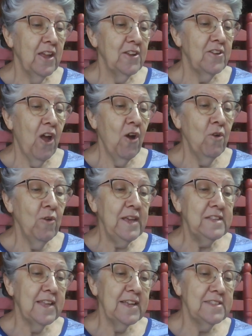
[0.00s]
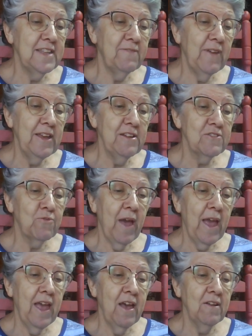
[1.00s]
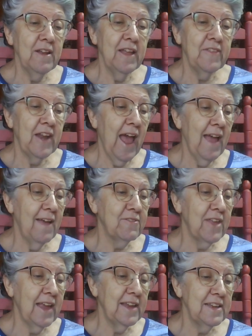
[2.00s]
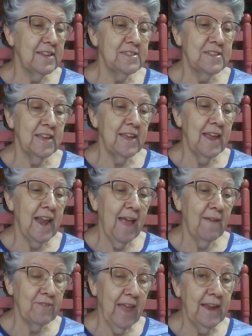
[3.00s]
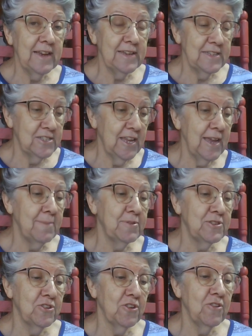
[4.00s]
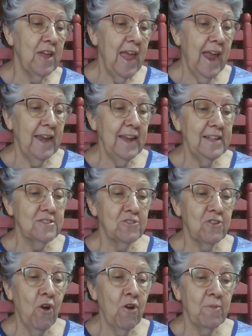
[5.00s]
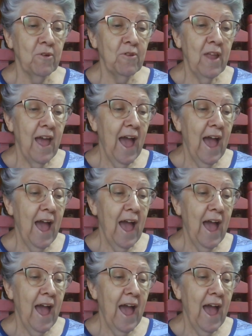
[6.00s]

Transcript: "No, he says he feels well, and that I have taken his temperature, and it's normal.